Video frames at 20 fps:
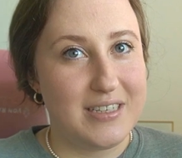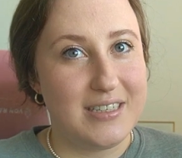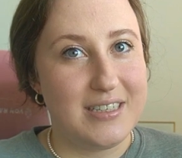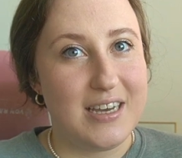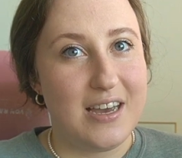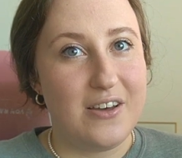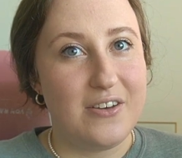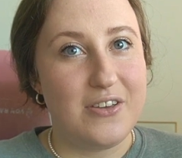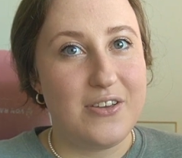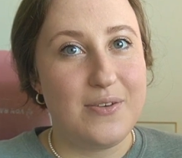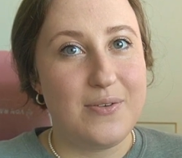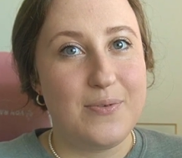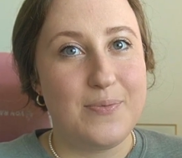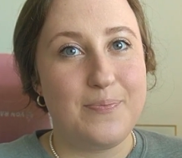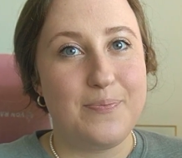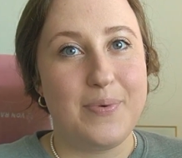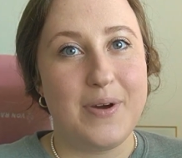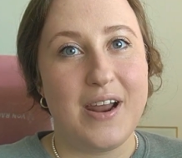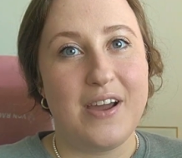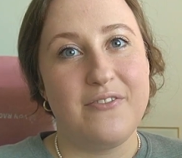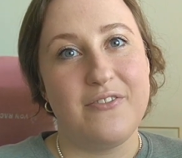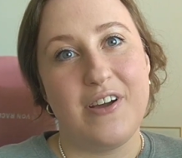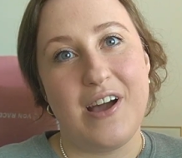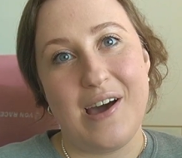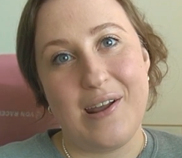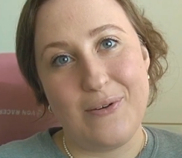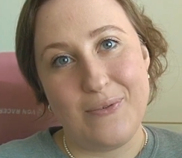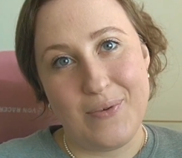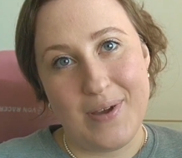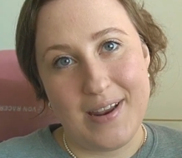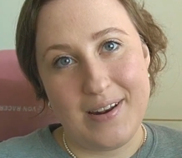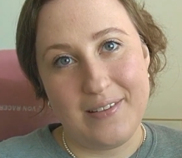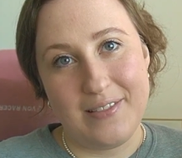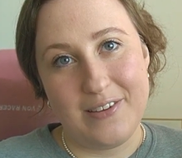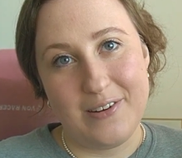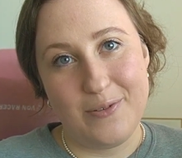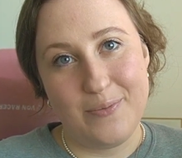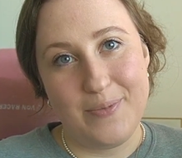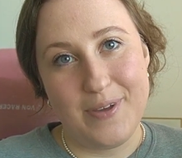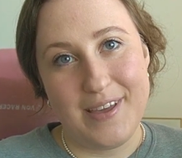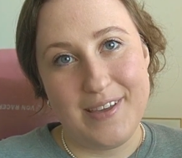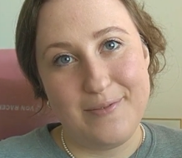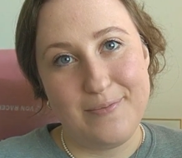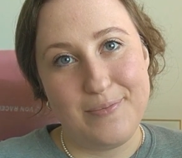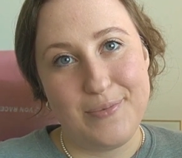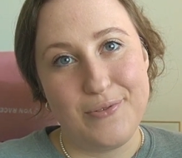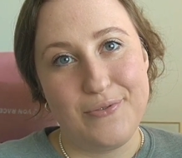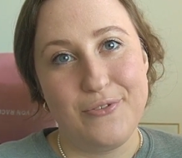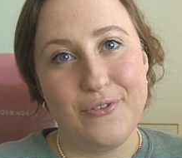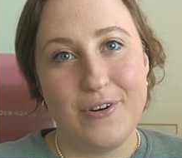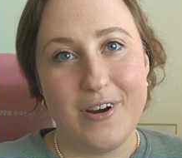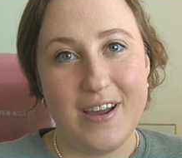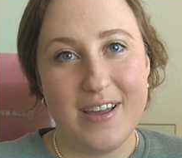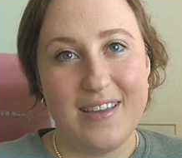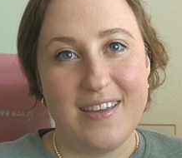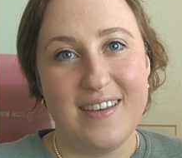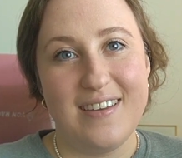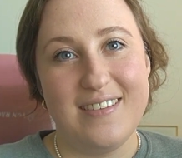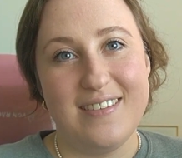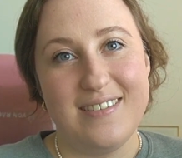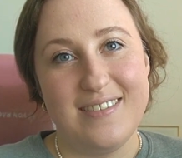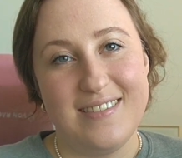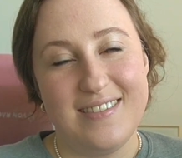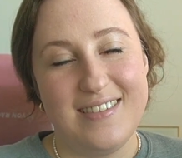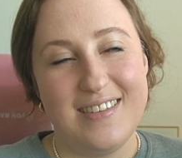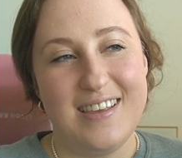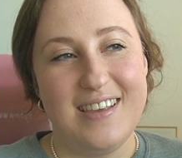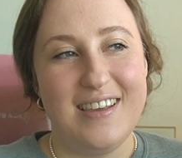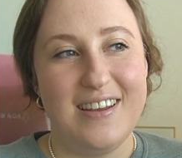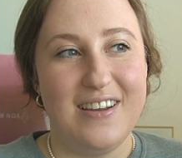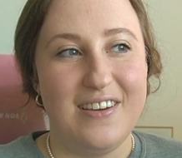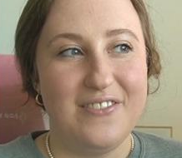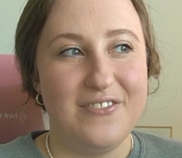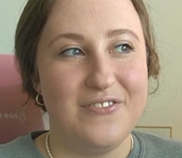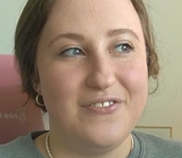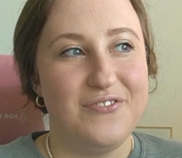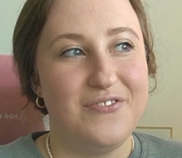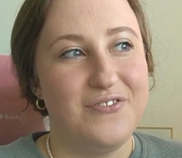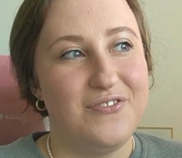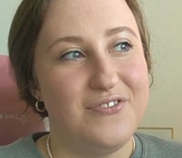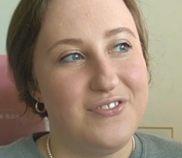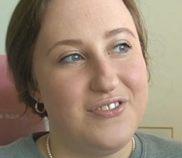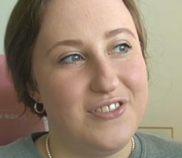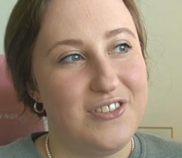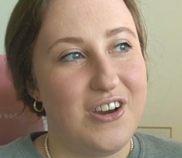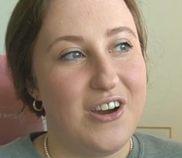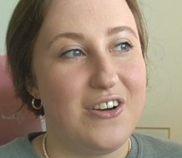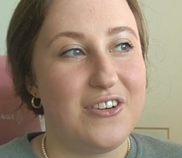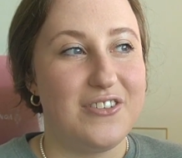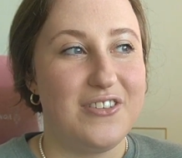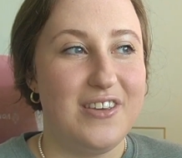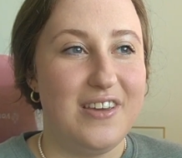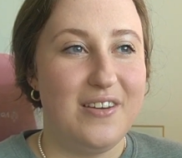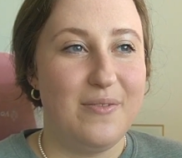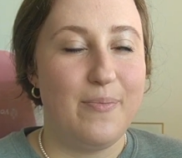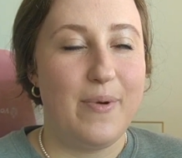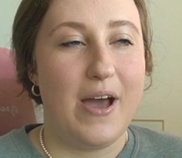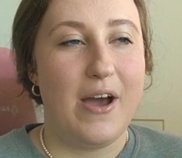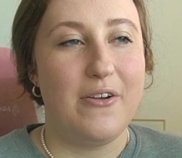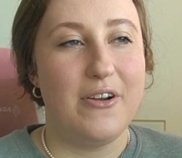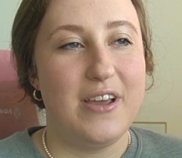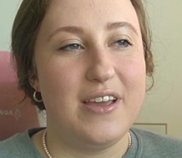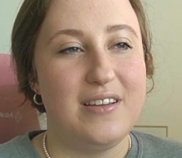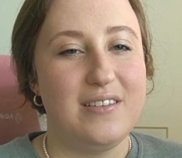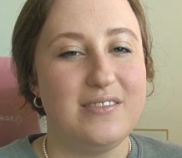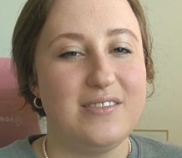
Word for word: to tell you, but I've got to wait a little bit before I can, you know, talk to you about it.